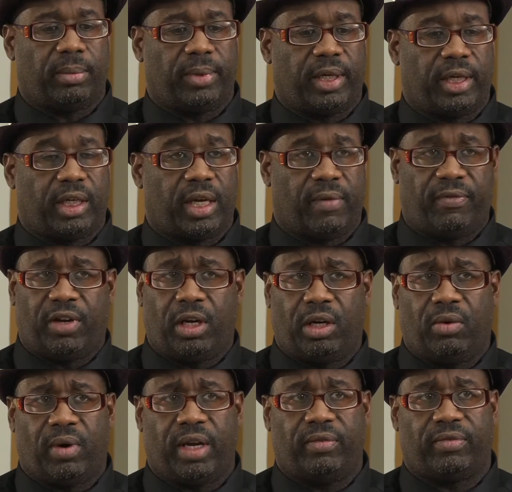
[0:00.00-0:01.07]
And I'm very
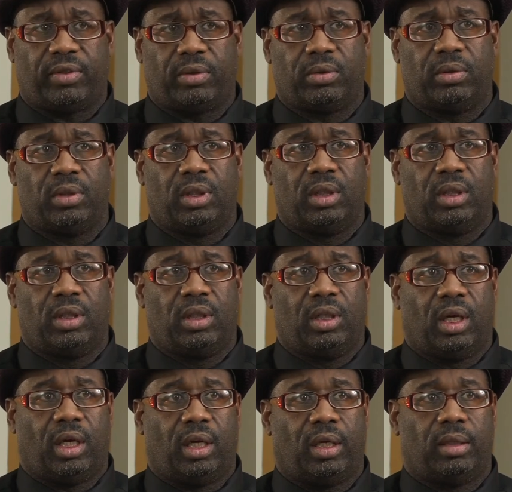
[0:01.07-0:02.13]
grateful.
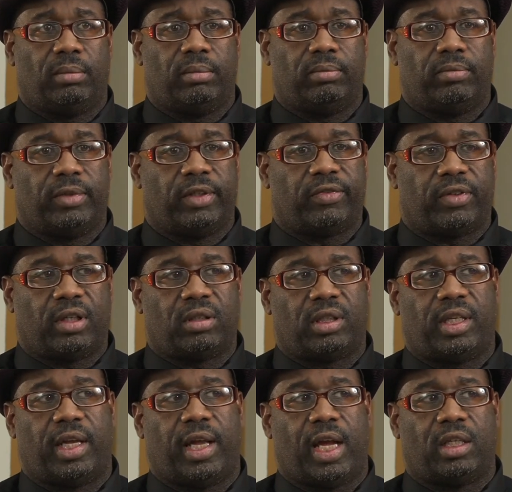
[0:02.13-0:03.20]
The
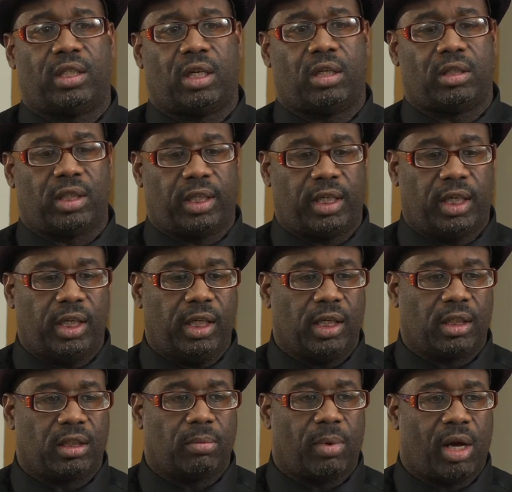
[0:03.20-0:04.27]
first day I turned the key
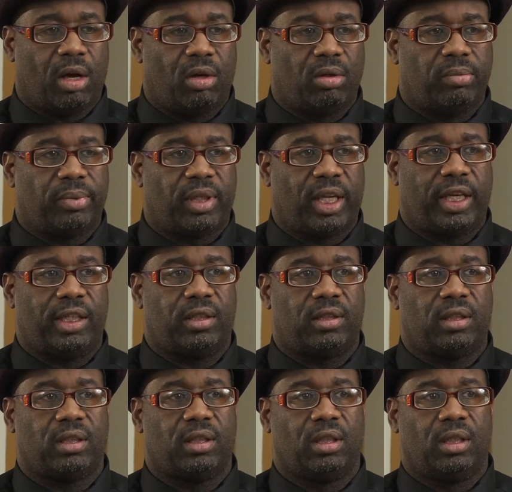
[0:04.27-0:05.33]
into my own
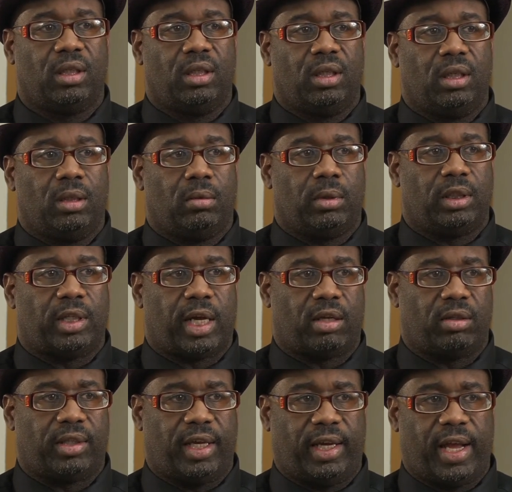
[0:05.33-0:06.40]
place, which I
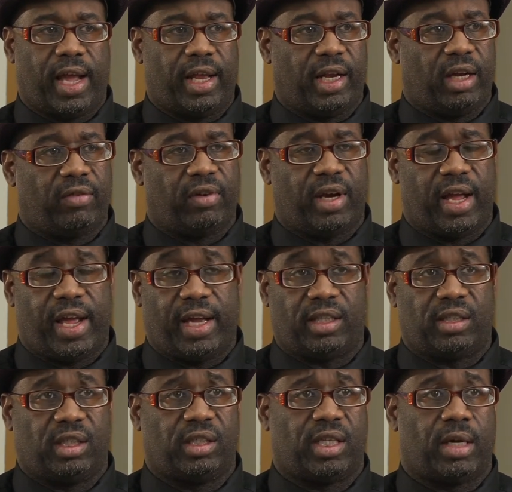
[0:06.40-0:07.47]
don't think I'd ever had
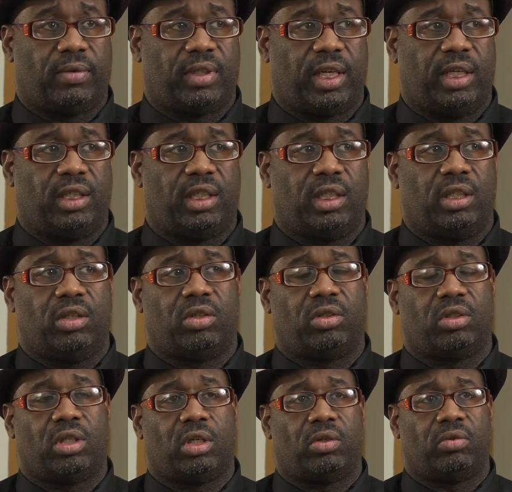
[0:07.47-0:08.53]
since I was 18
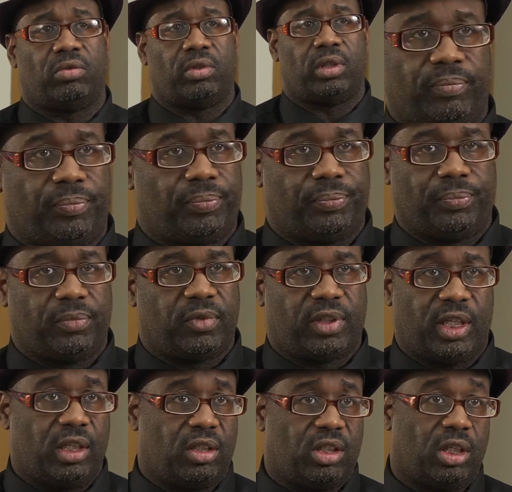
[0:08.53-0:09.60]
years old,
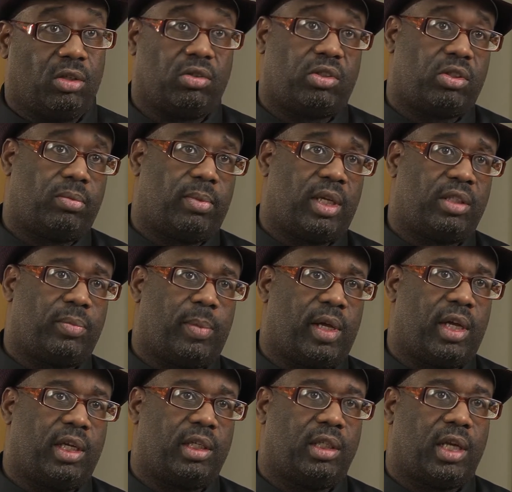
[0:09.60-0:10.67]
sent chills through my
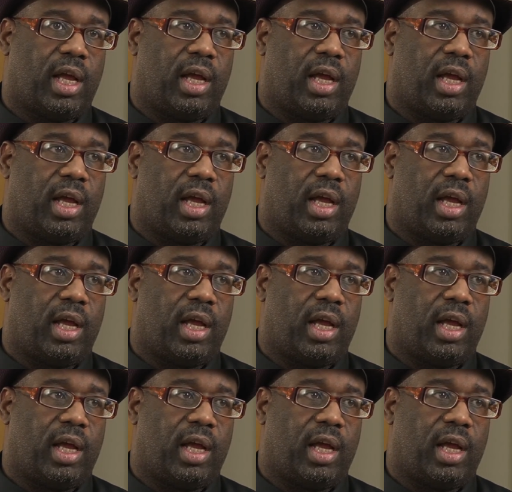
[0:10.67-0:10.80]
spine.